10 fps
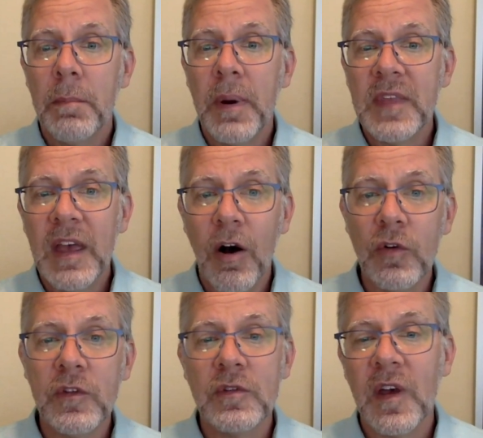but they
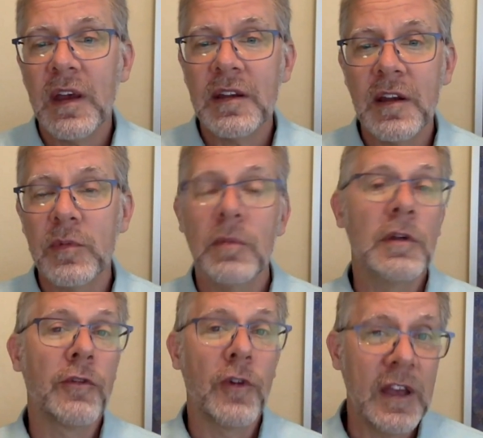also tightened up some of
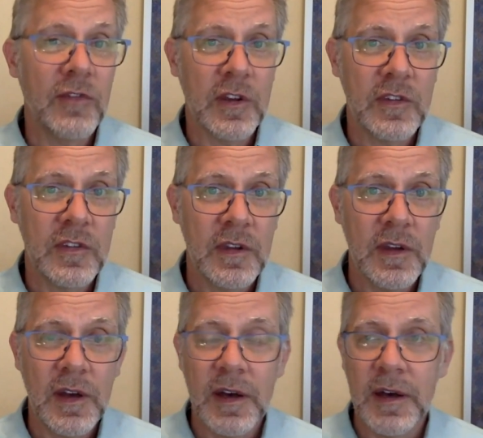their forgiveness
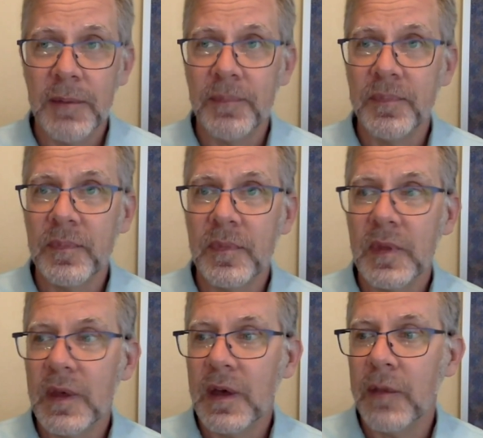
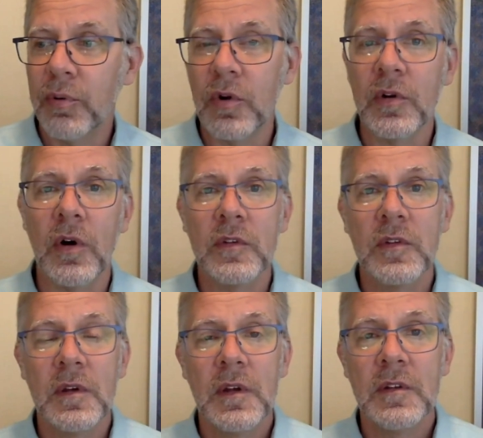
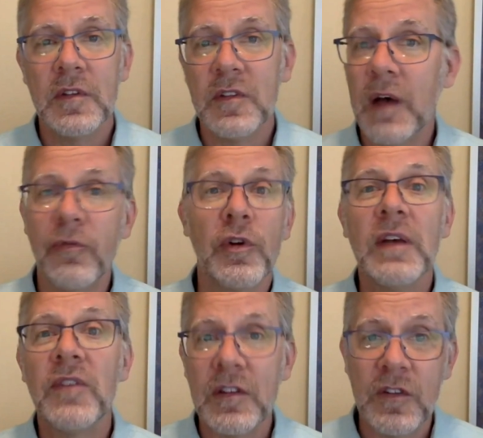protocols to stop
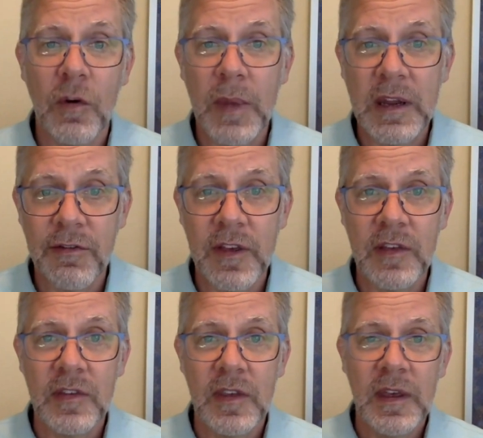forgiving so many
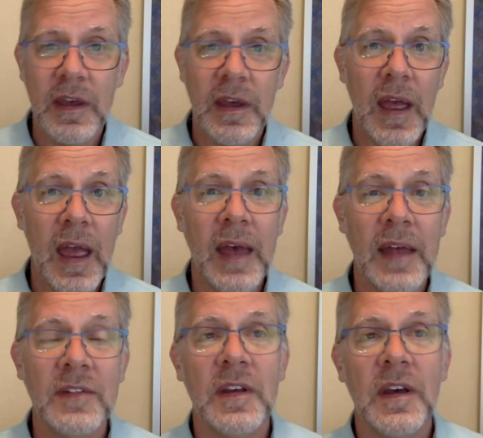fees.
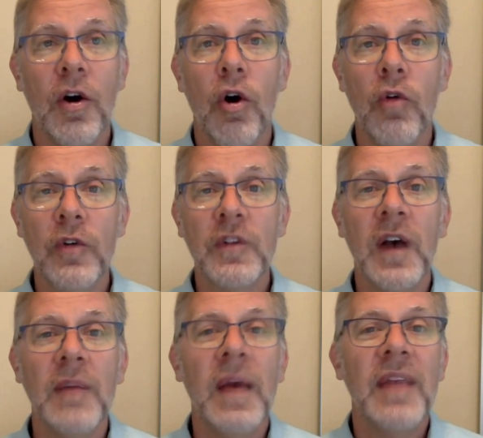And over
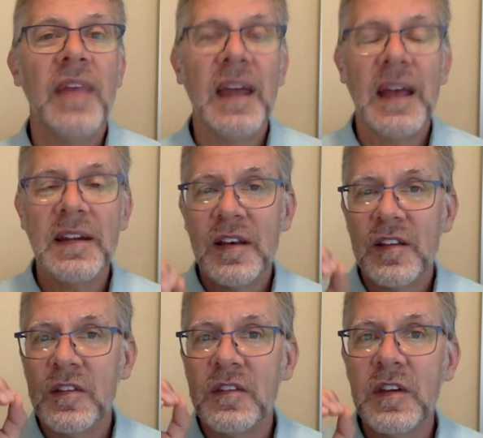time, that had
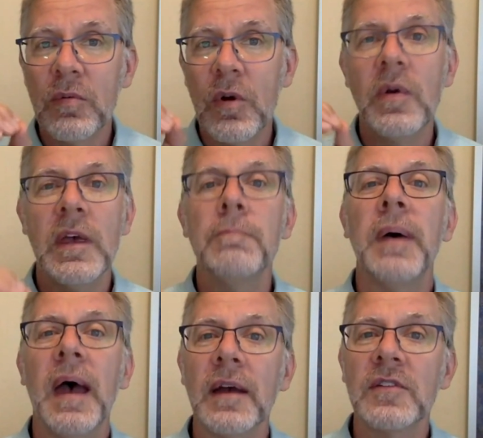zero
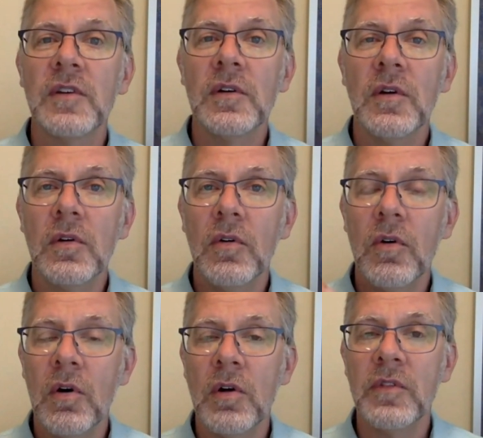impact
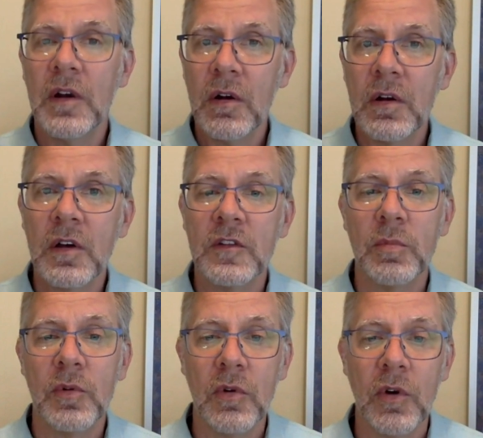on their
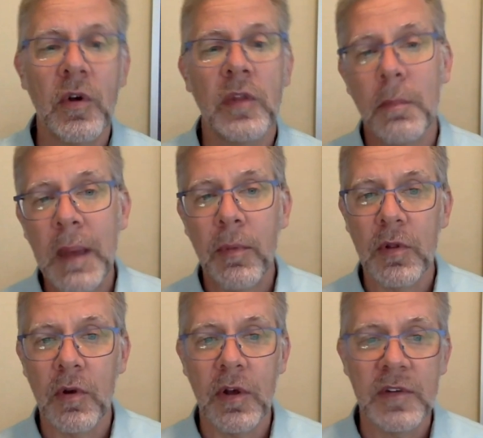on their member
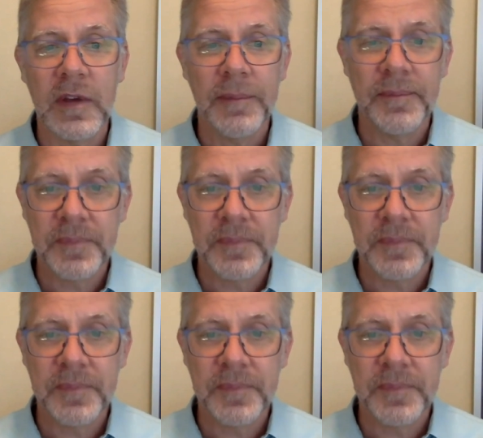loyalty.